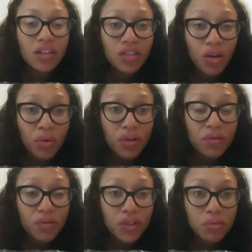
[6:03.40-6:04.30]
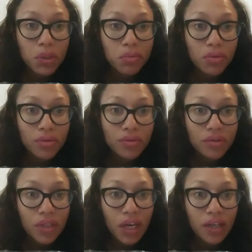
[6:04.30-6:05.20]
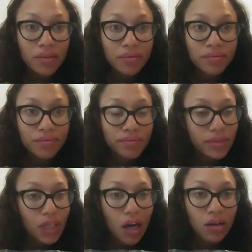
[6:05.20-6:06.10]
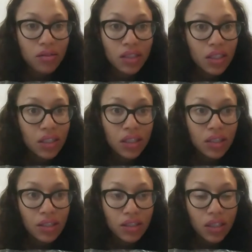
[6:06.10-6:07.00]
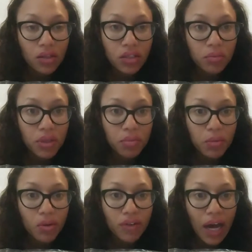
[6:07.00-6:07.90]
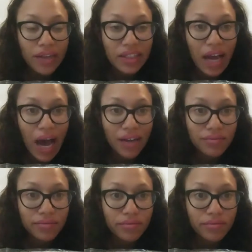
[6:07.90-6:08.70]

don't work for free, people. Okay? So how, so, so many people have gotten got.